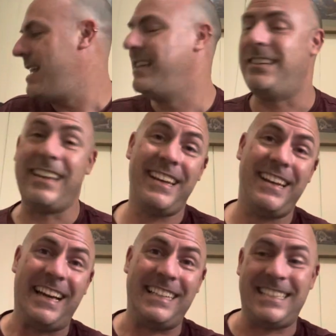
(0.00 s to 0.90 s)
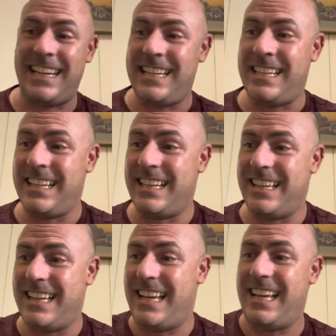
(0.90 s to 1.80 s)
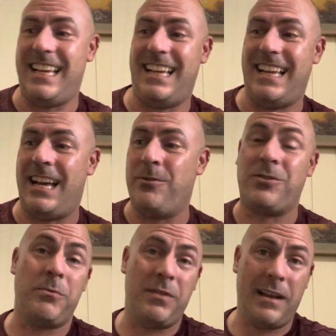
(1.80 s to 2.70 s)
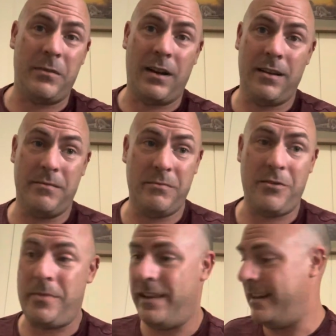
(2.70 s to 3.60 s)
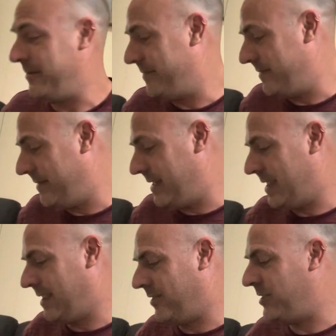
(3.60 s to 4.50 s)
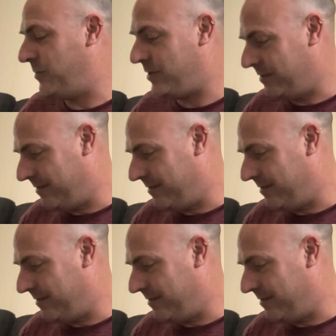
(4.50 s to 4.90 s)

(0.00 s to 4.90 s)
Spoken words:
So then I decided I was going to pull out my Mirabilia. Because it was...